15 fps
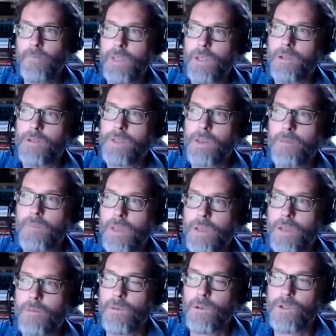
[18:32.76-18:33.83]
something
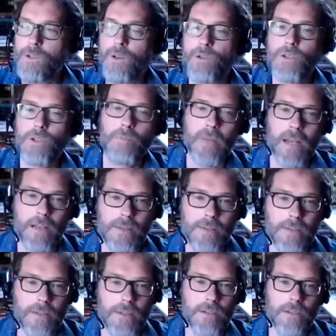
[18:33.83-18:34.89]
for social
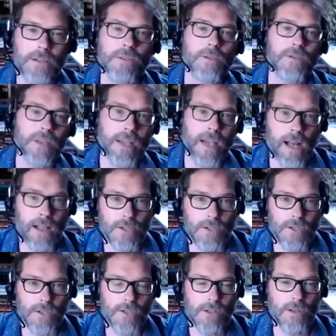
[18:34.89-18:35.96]
medicine or
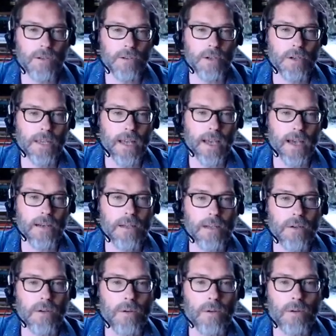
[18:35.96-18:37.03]
sociologists to look at,
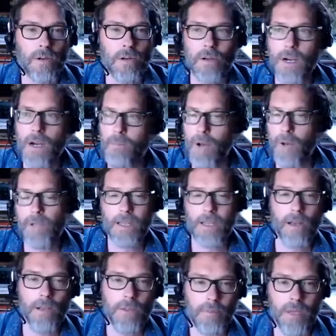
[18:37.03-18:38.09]
or public
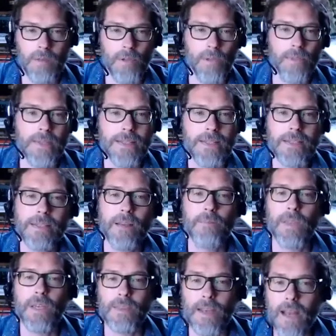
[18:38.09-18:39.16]
health people. This is
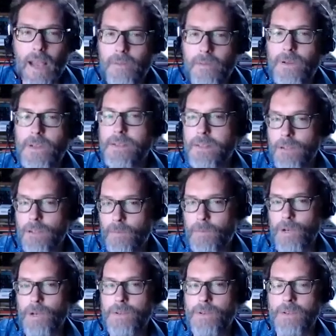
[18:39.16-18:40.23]
something that every single
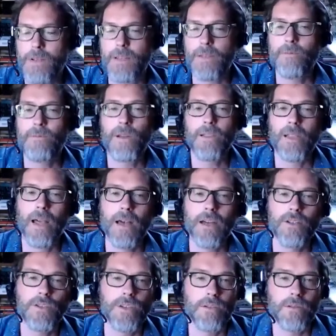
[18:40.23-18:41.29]
person on the front line
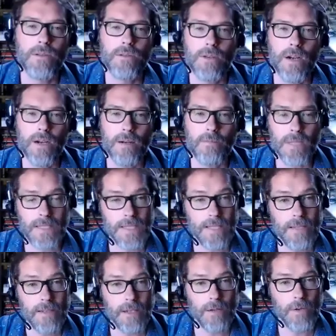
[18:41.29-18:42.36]
should be
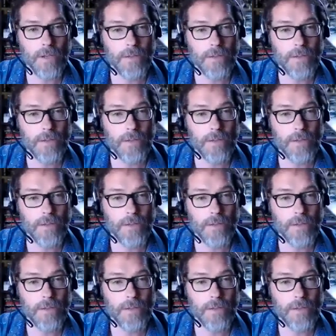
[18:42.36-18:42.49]
dealing with.